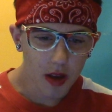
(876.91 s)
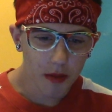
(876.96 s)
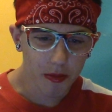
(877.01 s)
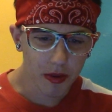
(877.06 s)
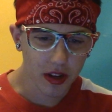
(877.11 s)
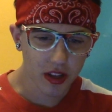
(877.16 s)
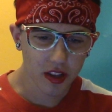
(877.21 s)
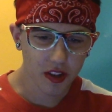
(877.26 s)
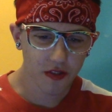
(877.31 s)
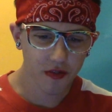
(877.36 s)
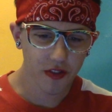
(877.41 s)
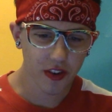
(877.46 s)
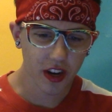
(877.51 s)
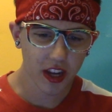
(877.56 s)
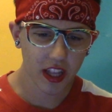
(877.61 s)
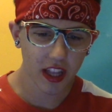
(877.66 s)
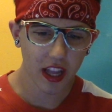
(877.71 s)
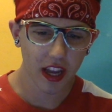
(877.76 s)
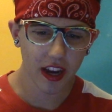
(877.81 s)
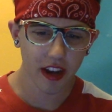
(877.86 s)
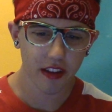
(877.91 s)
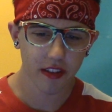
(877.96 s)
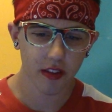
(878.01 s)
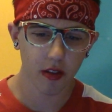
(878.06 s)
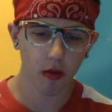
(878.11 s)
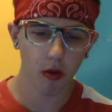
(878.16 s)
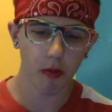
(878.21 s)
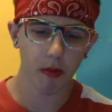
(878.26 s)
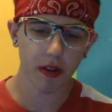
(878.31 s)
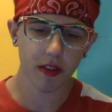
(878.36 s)
But his freaking eyes,
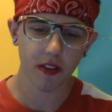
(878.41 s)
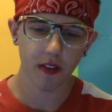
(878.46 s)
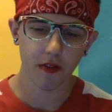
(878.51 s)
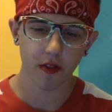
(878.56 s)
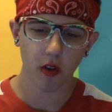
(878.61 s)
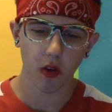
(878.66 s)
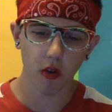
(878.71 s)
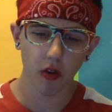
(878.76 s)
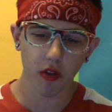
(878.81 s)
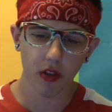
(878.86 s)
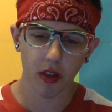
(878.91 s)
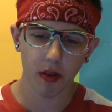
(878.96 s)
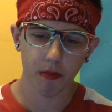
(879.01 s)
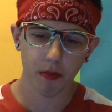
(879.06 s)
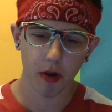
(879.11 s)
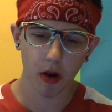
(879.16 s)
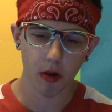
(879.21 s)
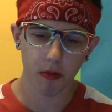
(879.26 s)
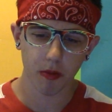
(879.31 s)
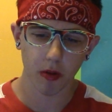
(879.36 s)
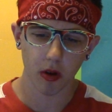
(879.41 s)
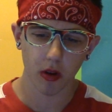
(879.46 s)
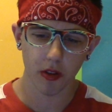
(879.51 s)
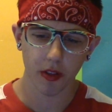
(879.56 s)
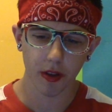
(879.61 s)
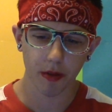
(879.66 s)
they were a mix of gold and purple.